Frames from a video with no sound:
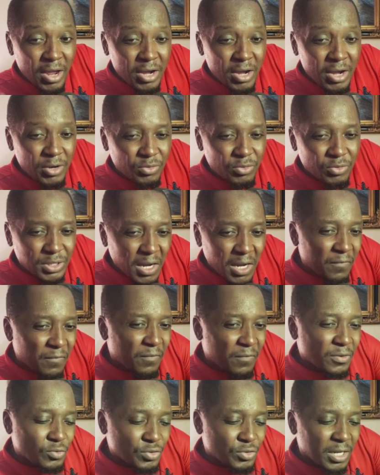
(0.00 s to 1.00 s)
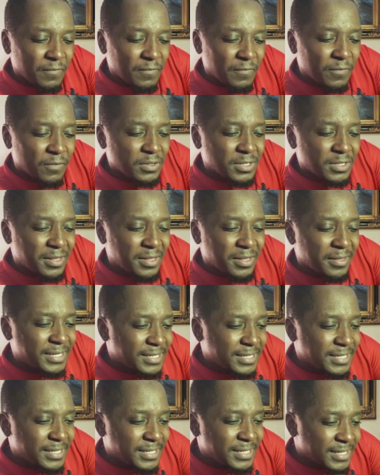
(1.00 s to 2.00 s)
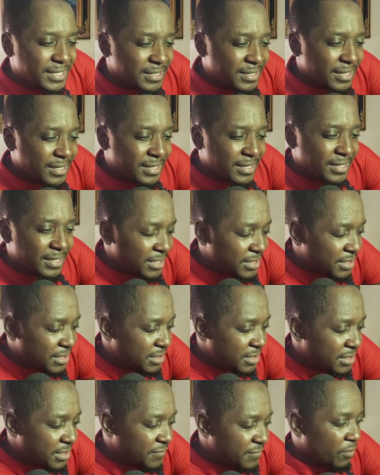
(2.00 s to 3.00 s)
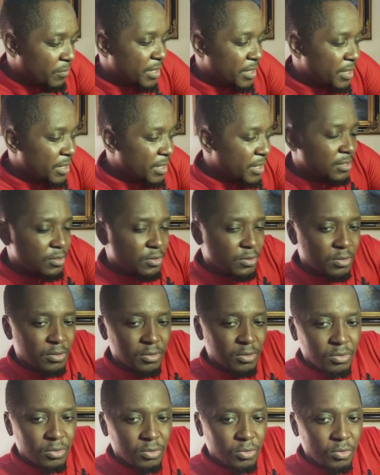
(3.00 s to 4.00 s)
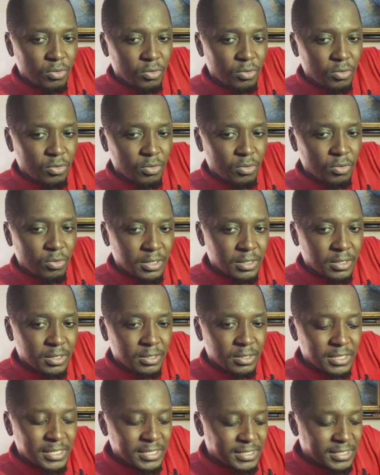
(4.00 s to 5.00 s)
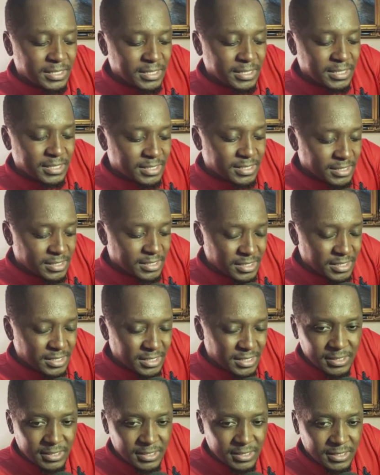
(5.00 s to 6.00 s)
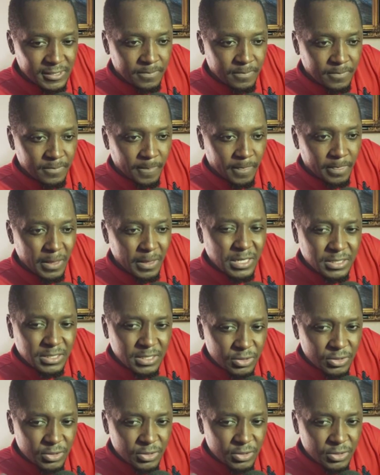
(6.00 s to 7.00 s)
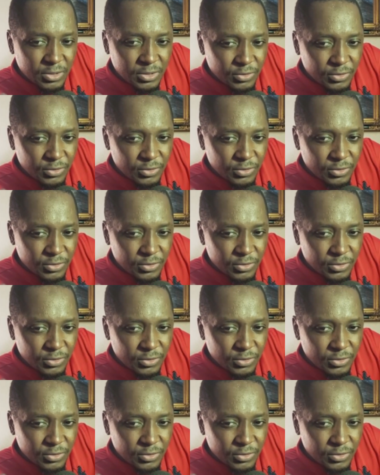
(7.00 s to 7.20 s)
stifle it, threatening its development, okay, etc. That's the truth.